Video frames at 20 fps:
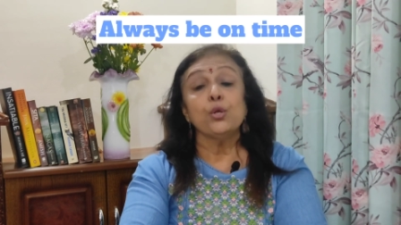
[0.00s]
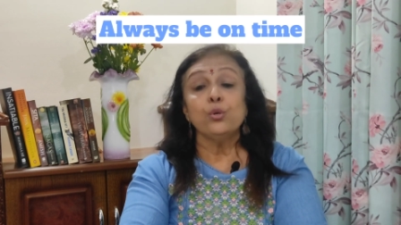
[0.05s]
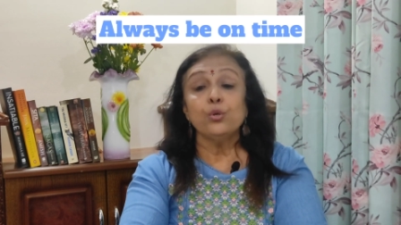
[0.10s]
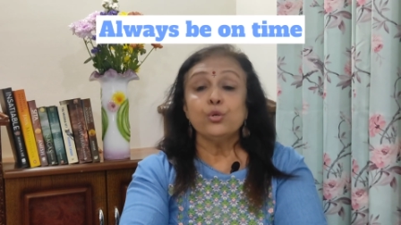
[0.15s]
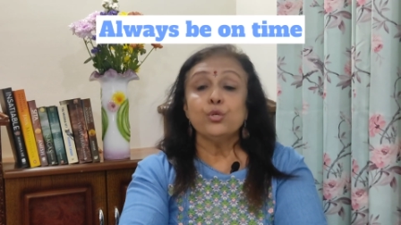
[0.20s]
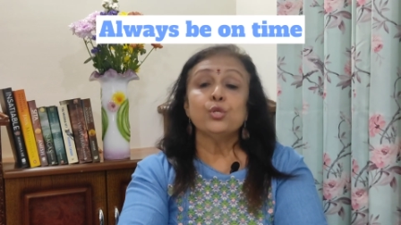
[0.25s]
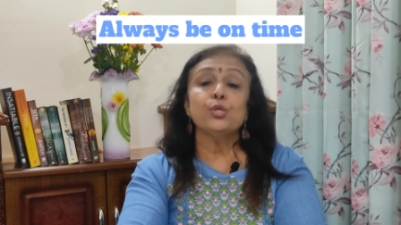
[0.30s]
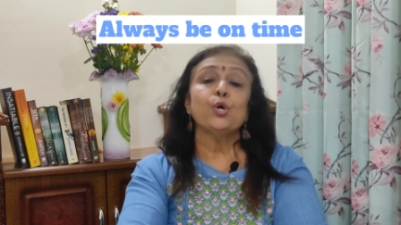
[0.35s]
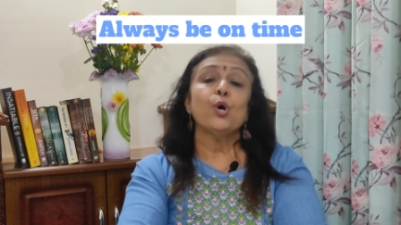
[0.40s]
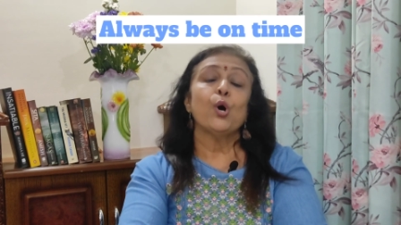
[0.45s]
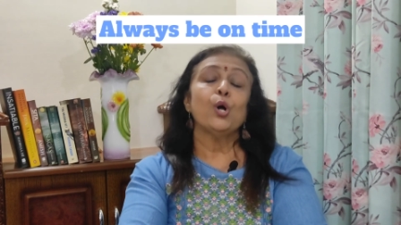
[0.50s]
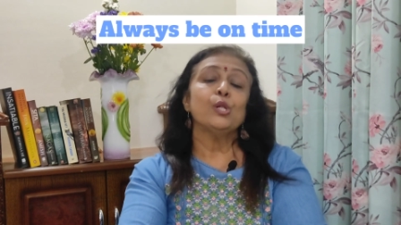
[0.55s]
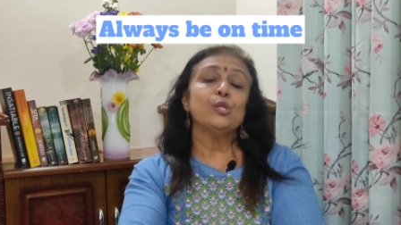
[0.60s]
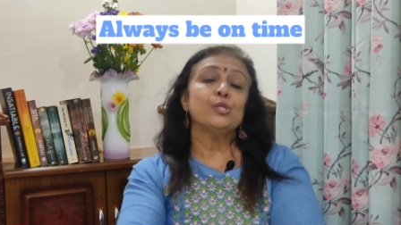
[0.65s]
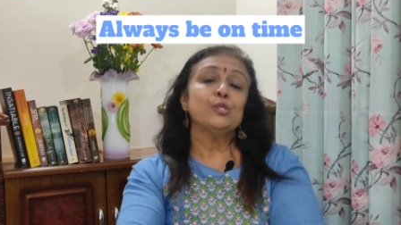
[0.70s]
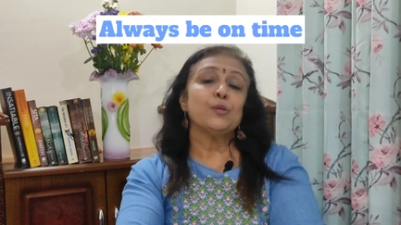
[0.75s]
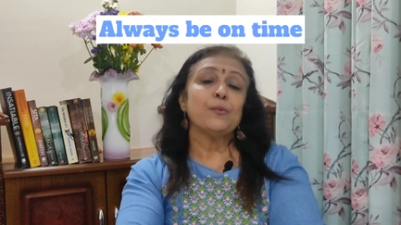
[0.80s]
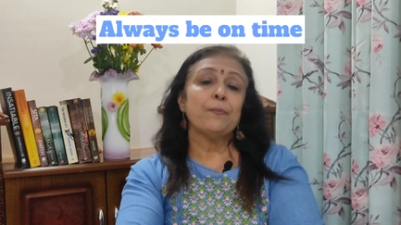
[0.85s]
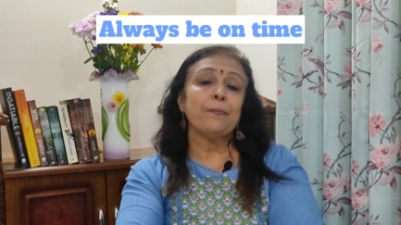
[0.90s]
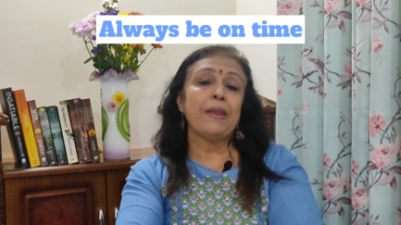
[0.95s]
You should
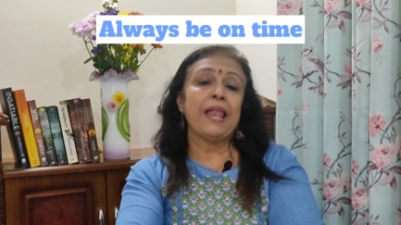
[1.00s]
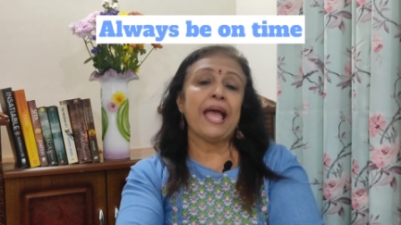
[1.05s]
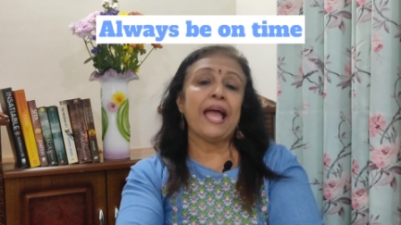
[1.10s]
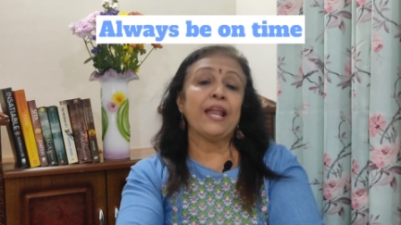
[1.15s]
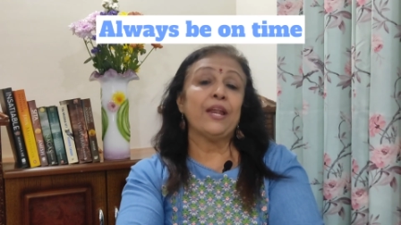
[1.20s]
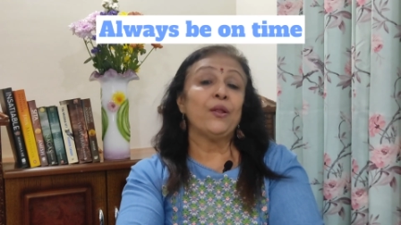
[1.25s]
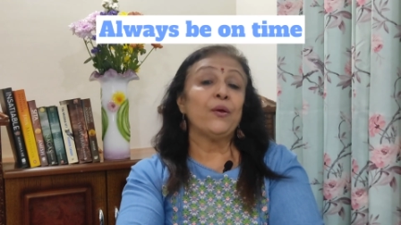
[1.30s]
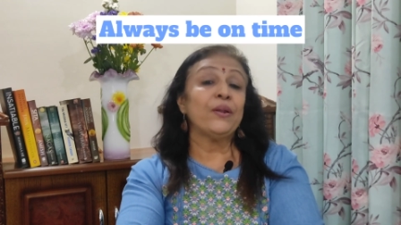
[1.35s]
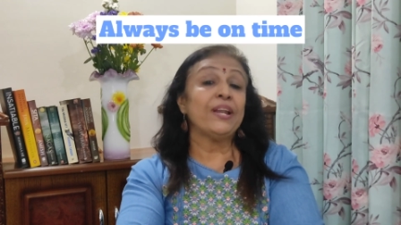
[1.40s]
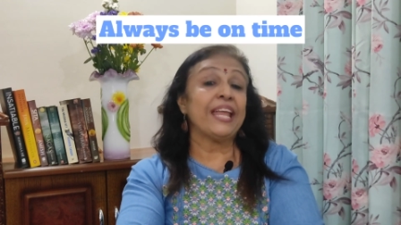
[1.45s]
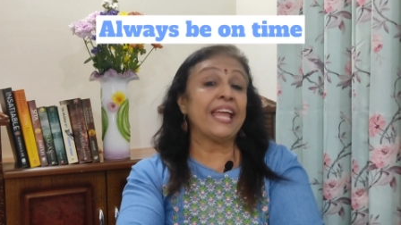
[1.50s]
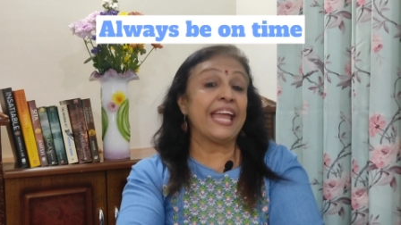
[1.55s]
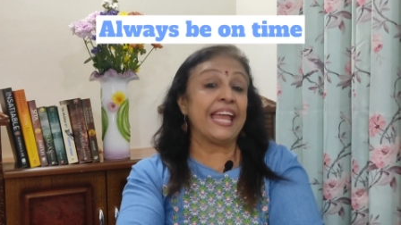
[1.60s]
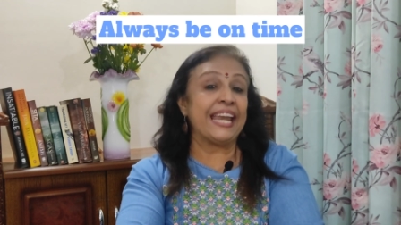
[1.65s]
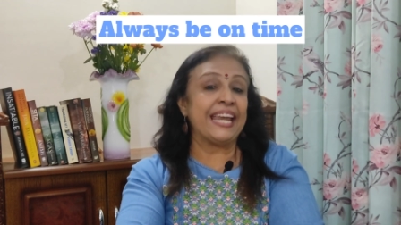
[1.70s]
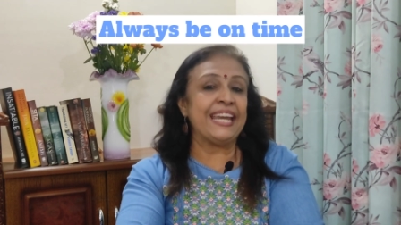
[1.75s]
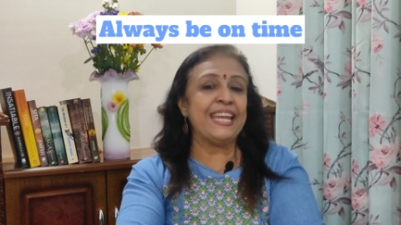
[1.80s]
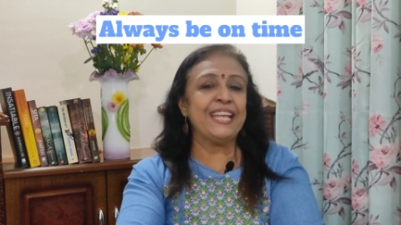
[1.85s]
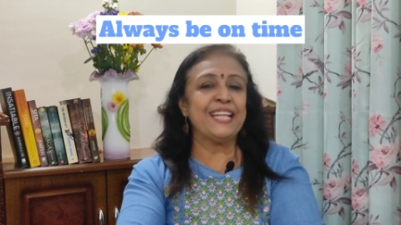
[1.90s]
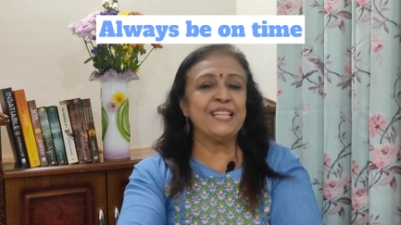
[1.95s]
also plan on
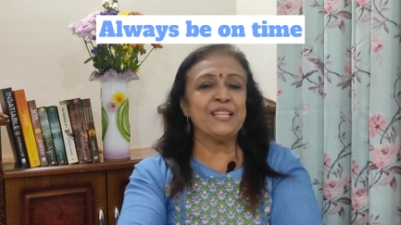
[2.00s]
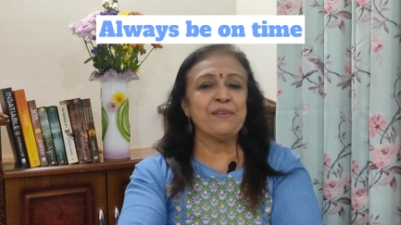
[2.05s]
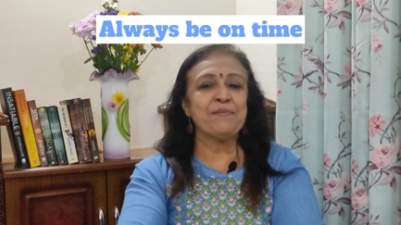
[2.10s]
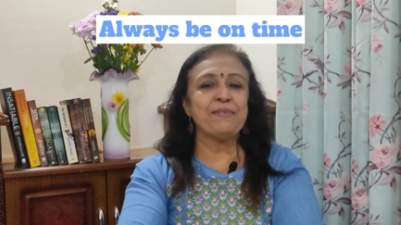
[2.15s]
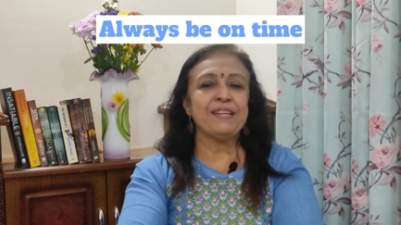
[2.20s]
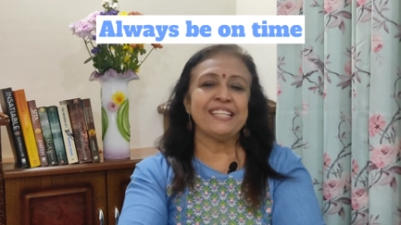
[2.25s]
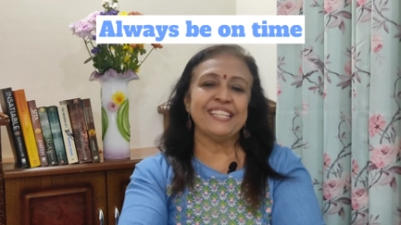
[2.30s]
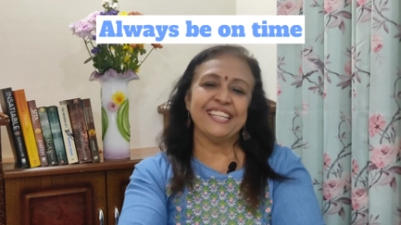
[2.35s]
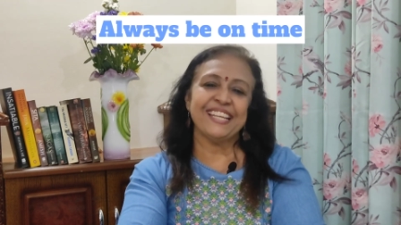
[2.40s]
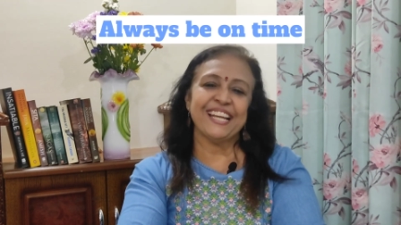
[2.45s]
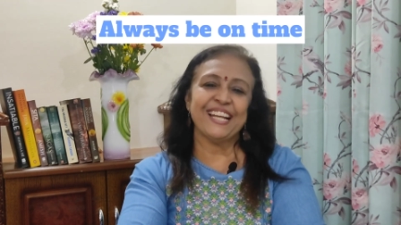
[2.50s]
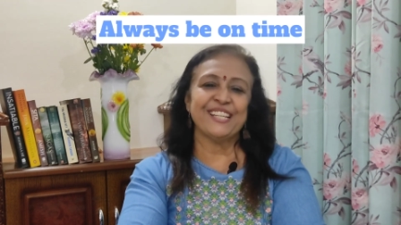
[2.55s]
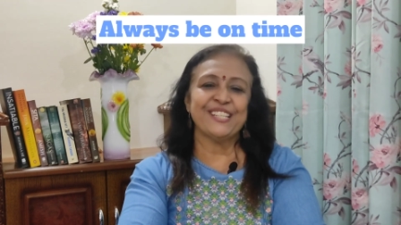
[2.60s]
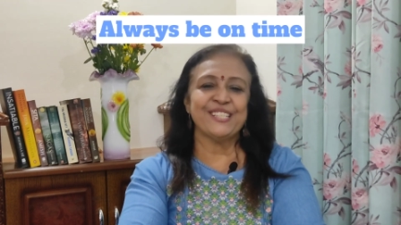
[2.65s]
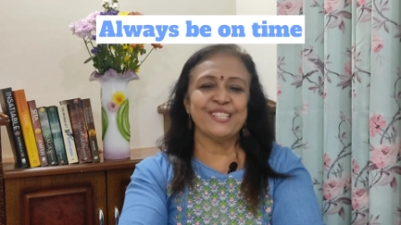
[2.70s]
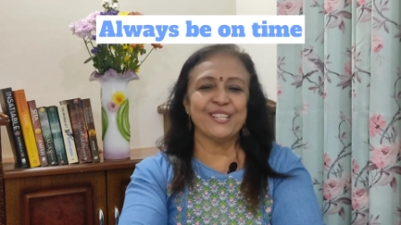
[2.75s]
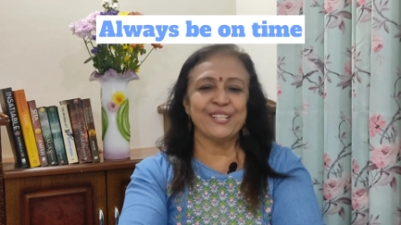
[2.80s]
ending the meeting at